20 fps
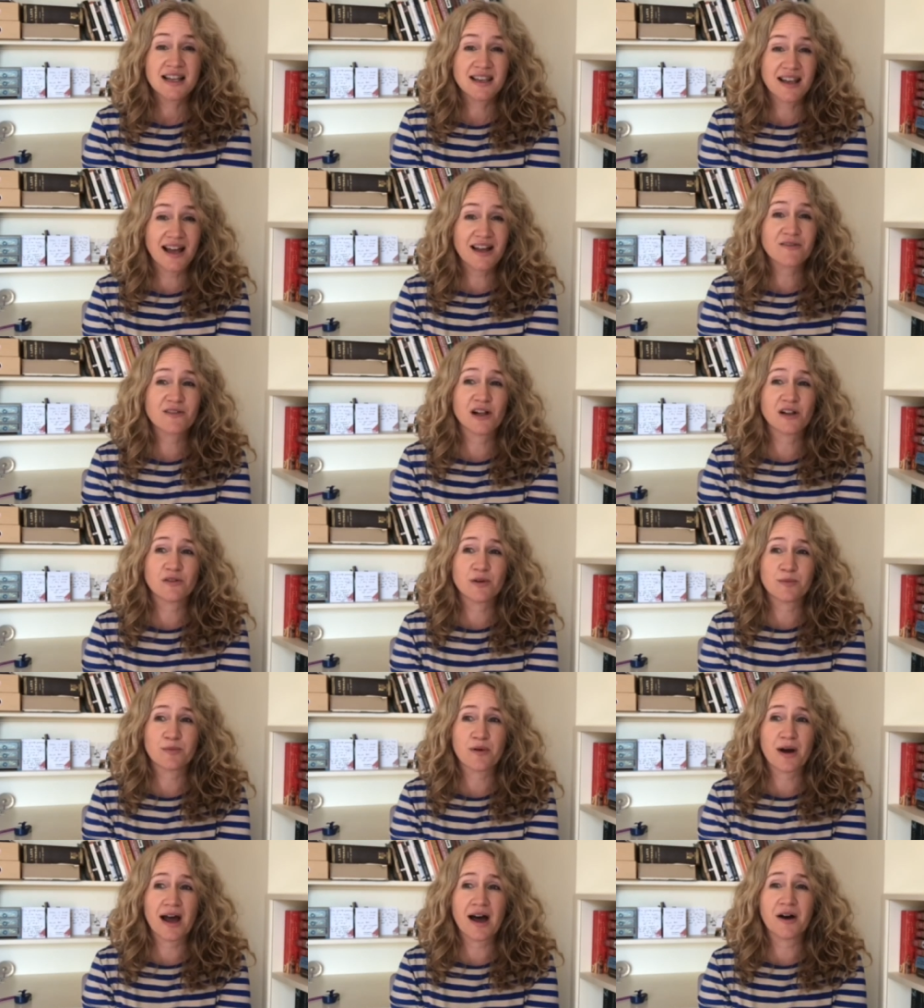like
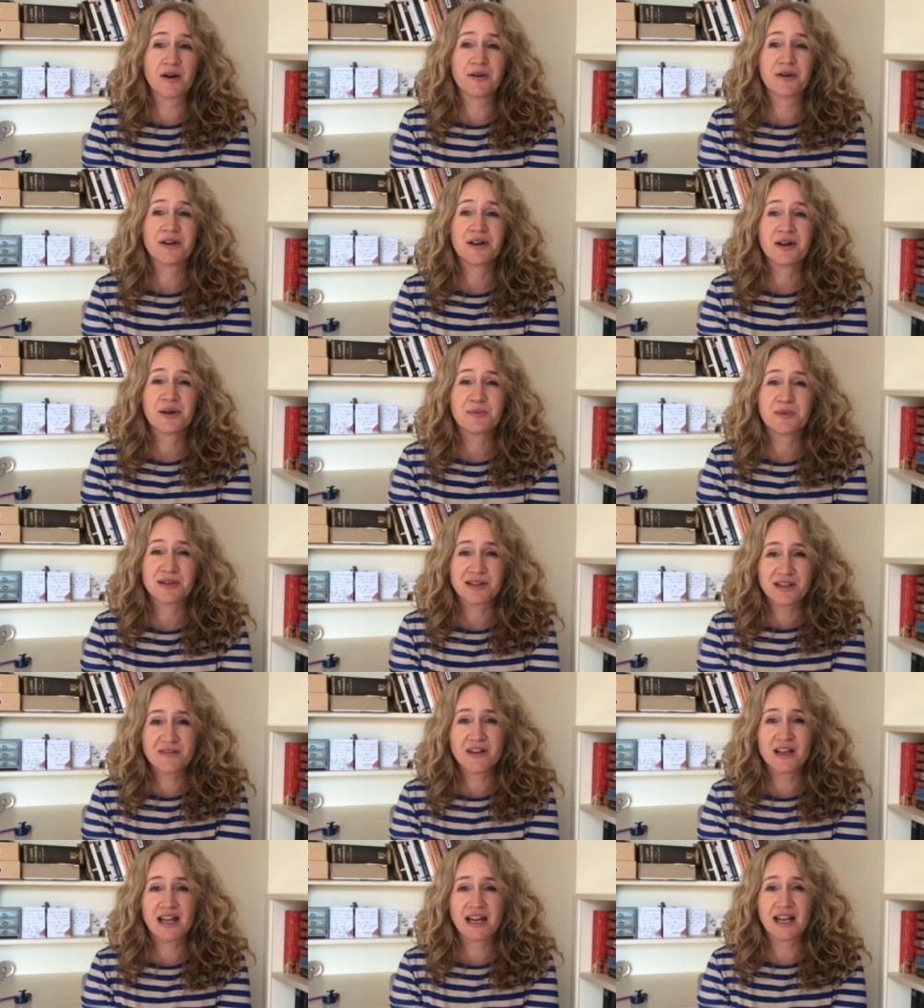Velvet Brown, but
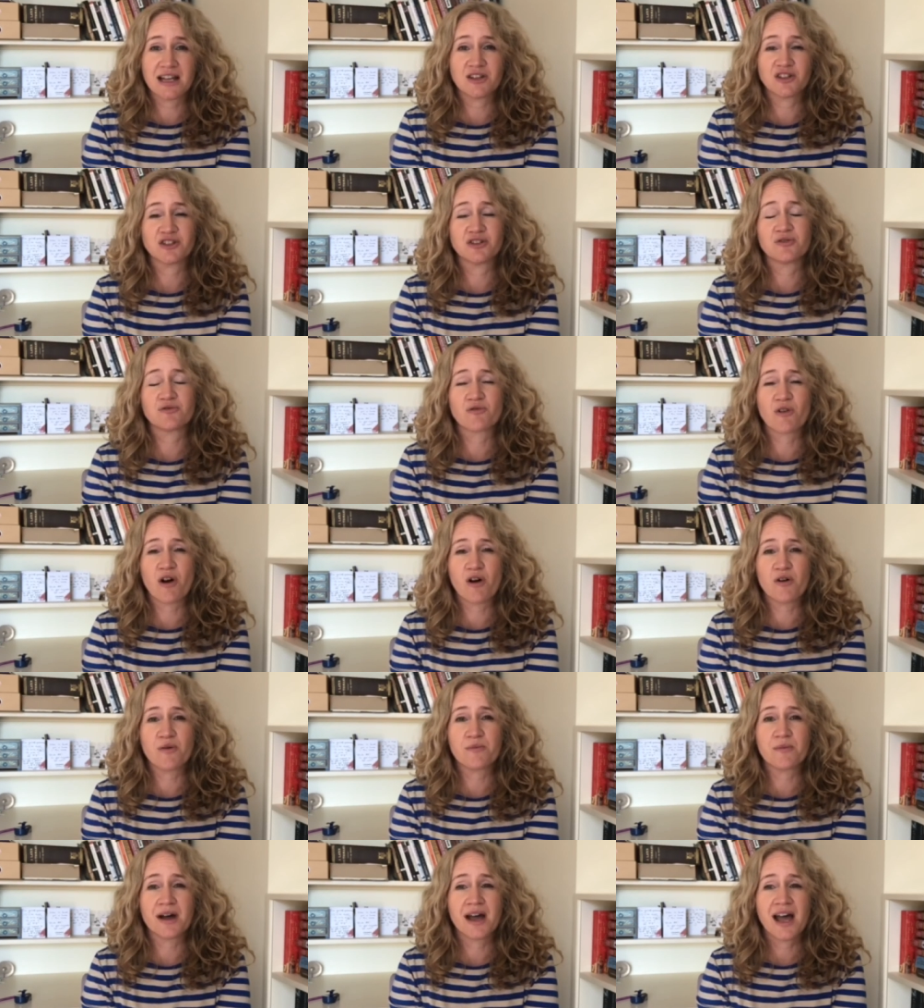living in ancient
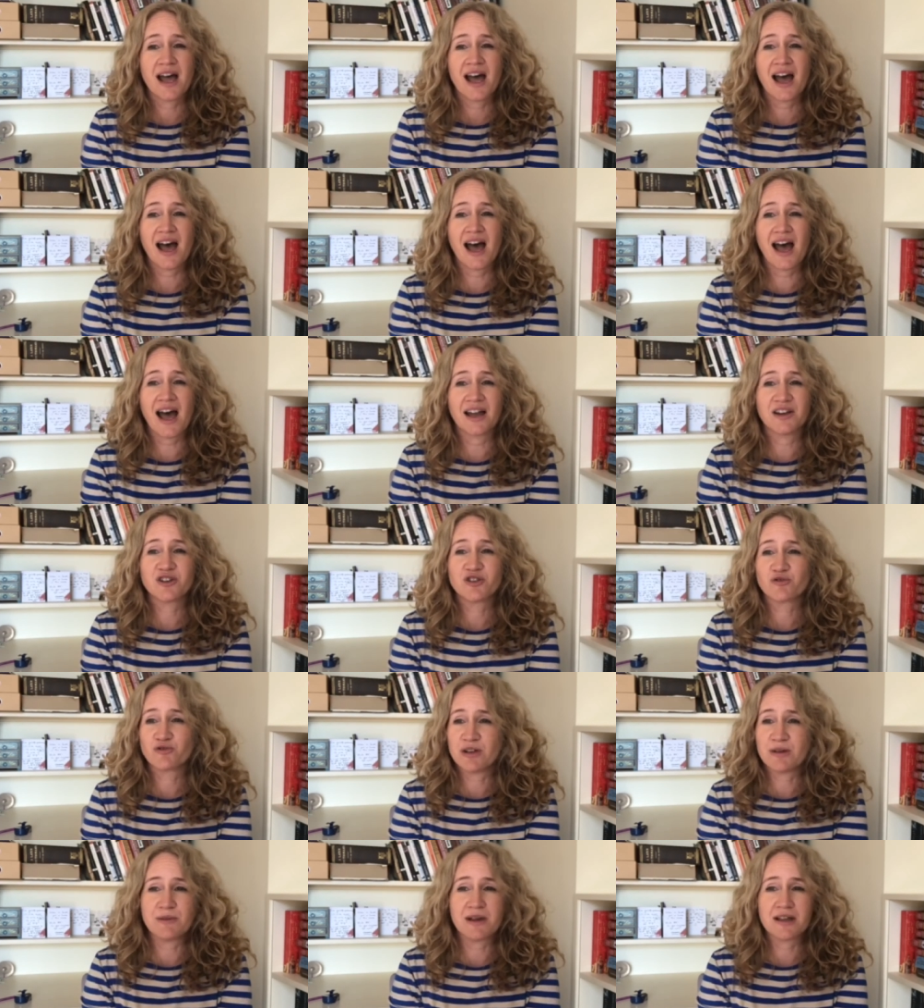Rome, and
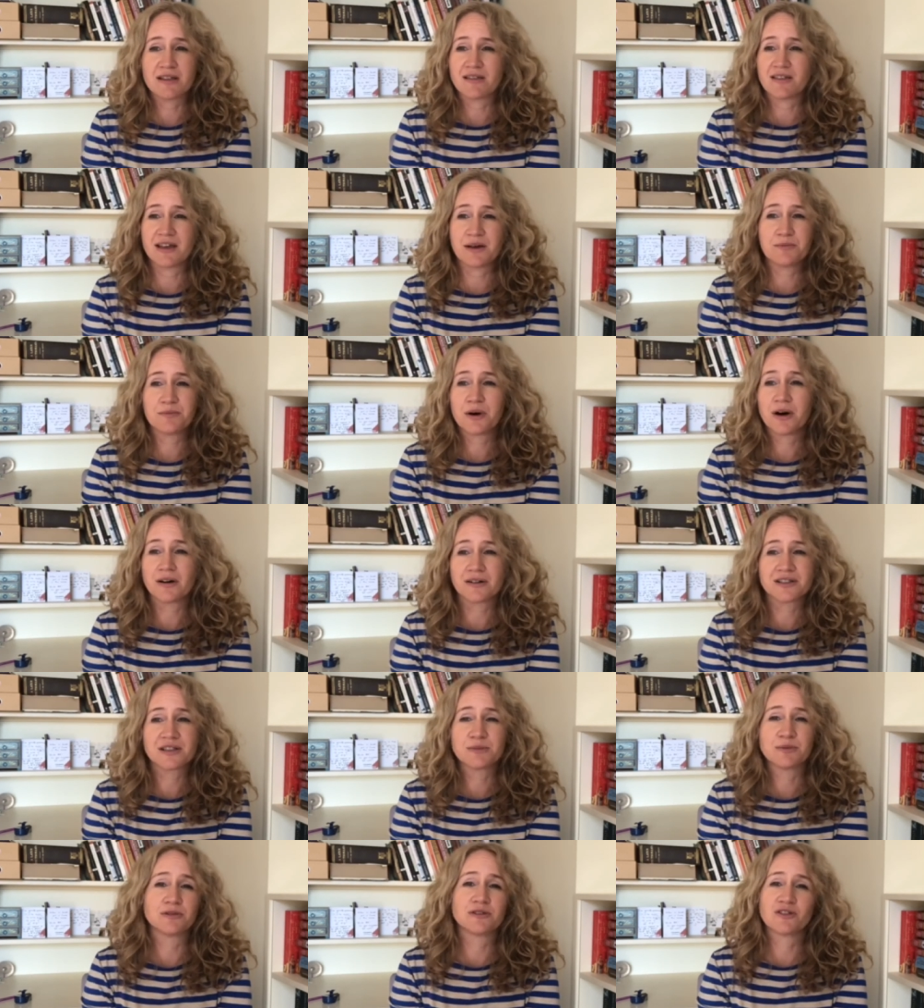dreaming the
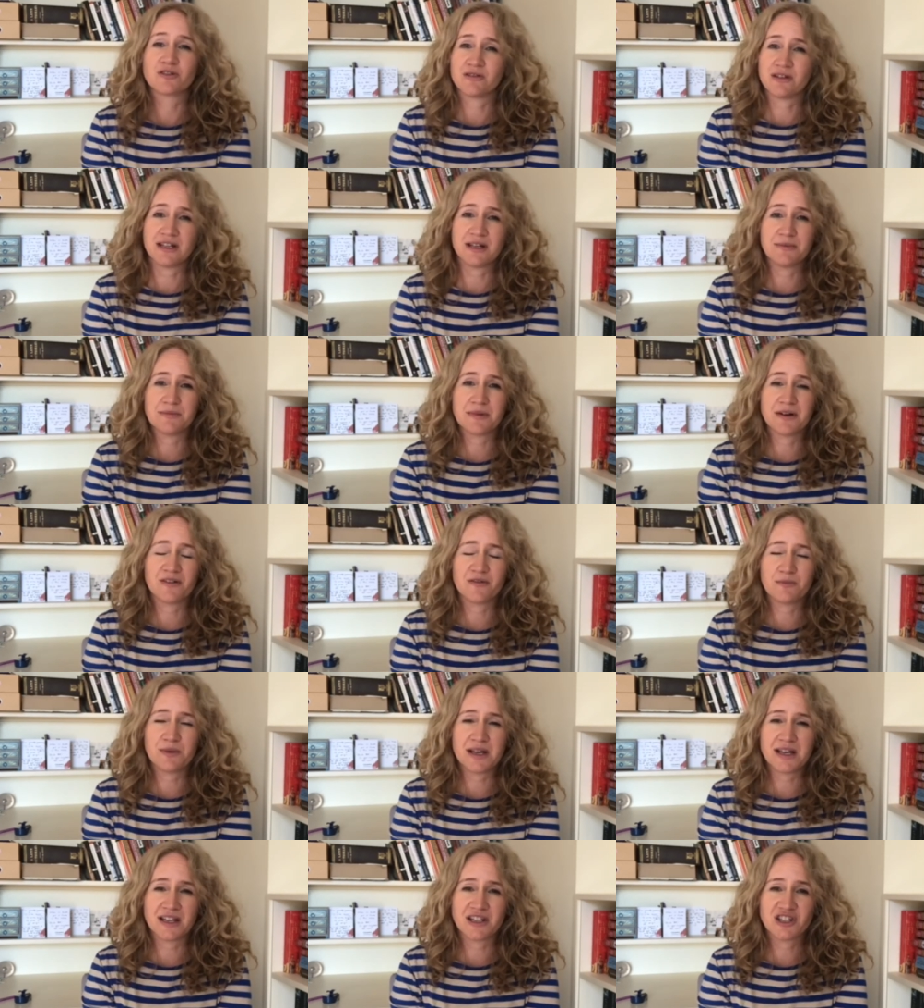impossible dream
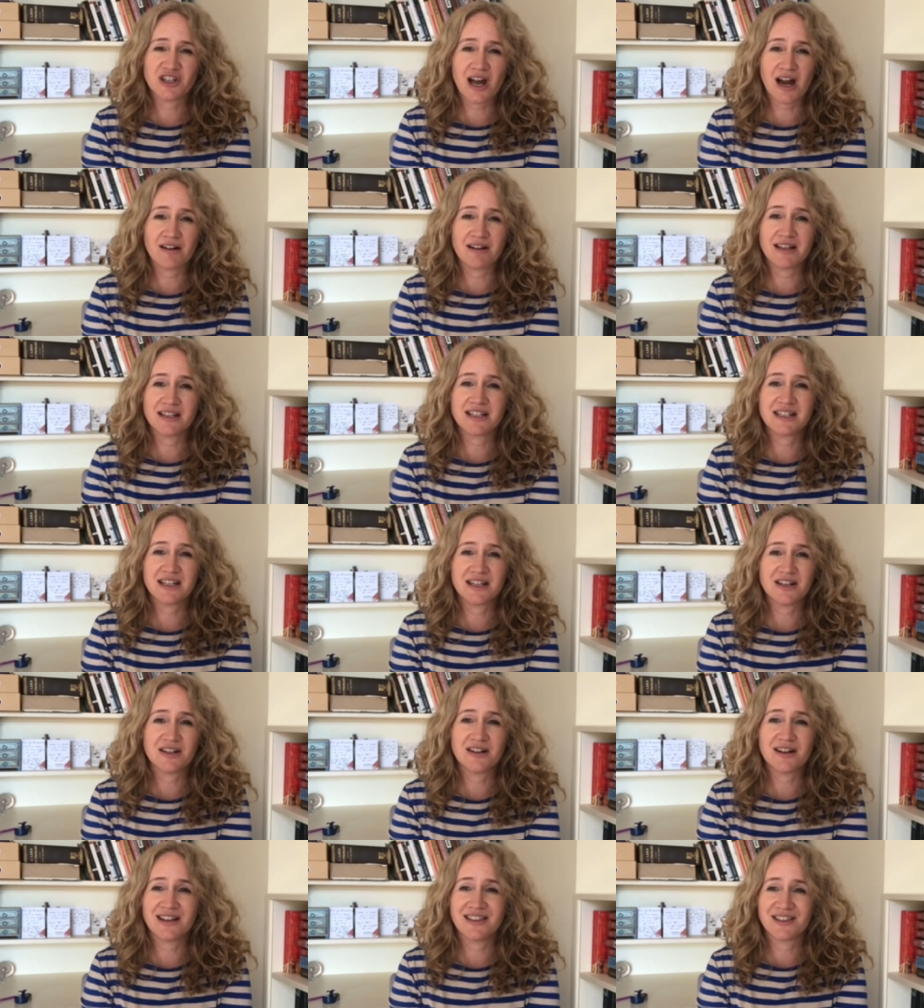of being a
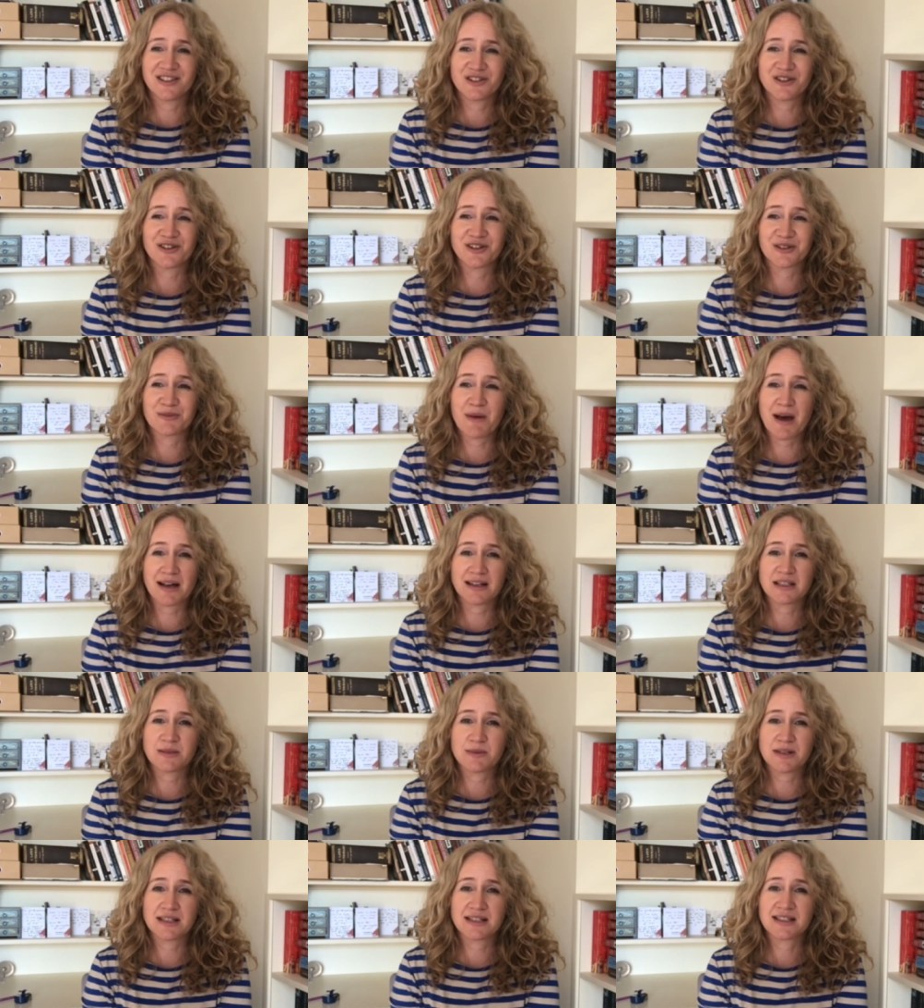charioteer in the Circus
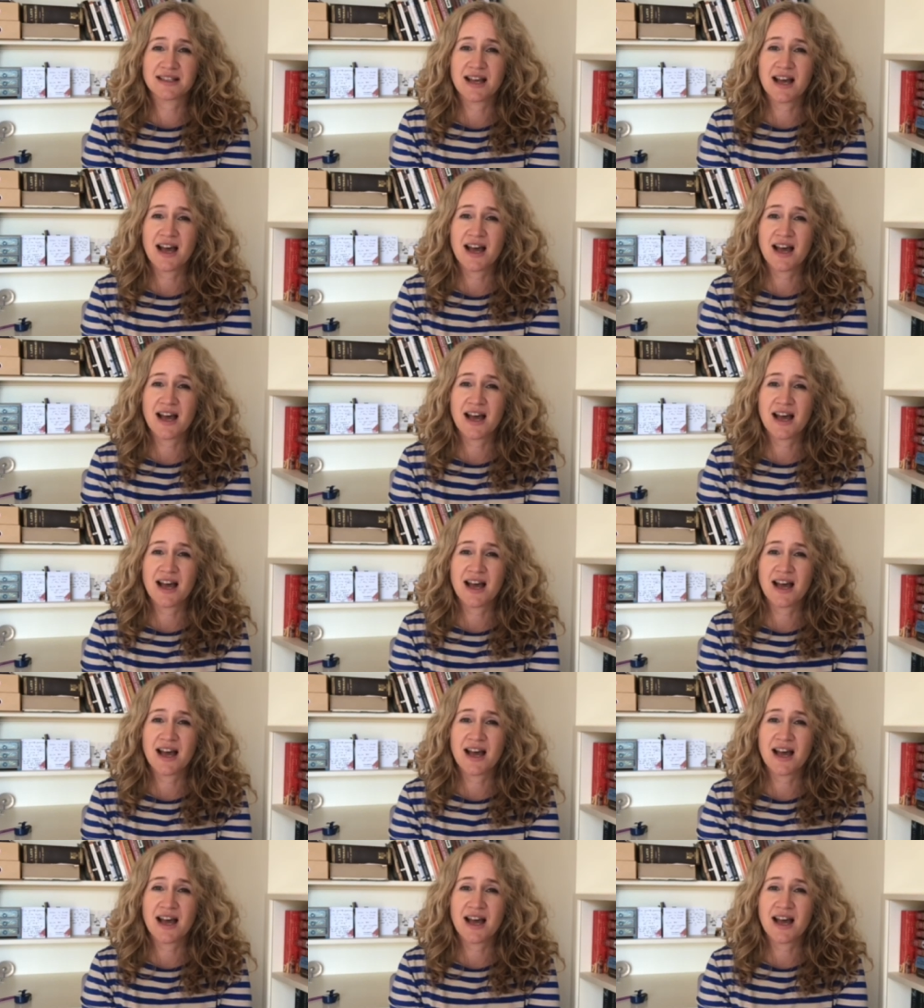Maximus.